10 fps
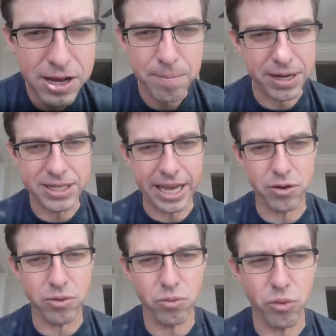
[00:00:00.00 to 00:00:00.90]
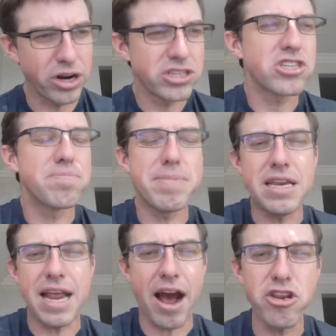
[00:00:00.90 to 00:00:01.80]
But like, what does this
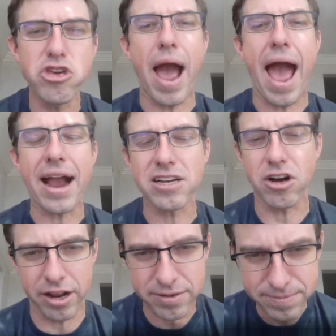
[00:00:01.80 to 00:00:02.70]
mean? How do you act on it?